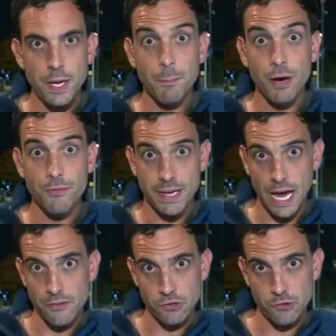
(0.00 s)
above the
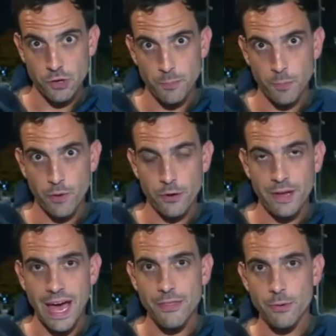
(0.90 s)
Gaza Strip when they're
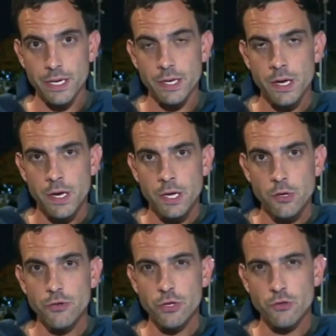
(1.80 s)
gathering
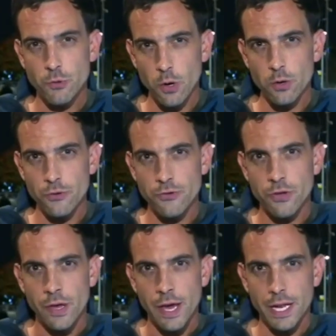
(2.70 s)
using drones
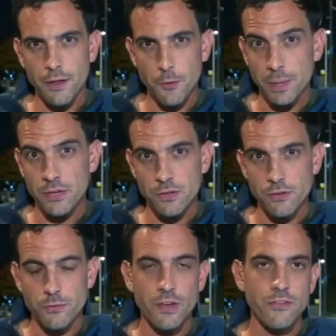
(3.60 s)
and other pieces
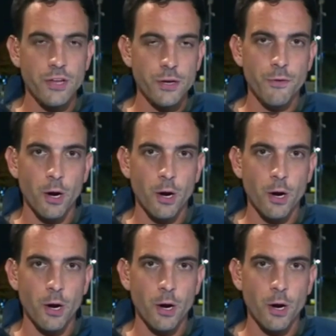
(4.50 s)
of sensitive